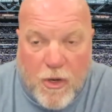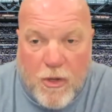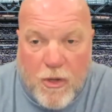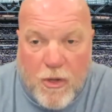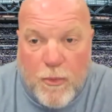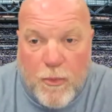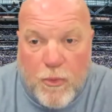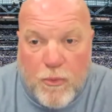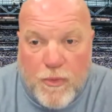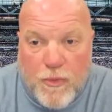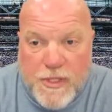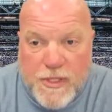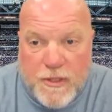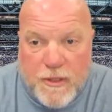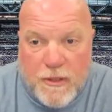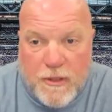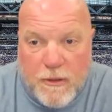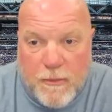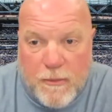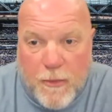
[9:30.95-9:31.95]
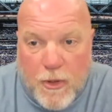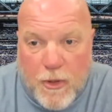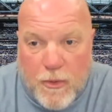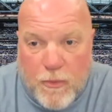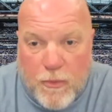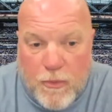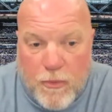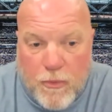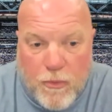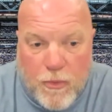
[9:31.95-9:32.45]
All the more reason that Lamar
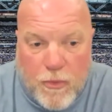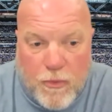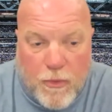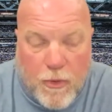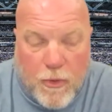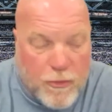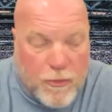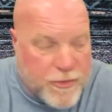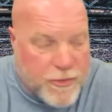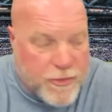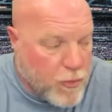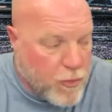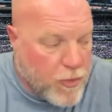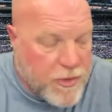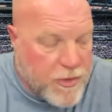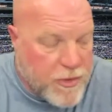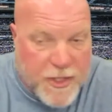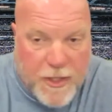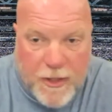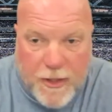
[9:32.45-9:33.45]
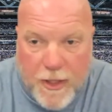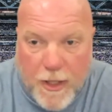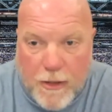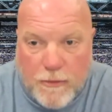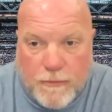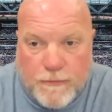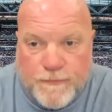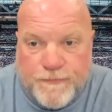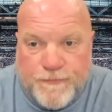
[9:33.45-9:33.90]
w- would roll. So where's he going to go?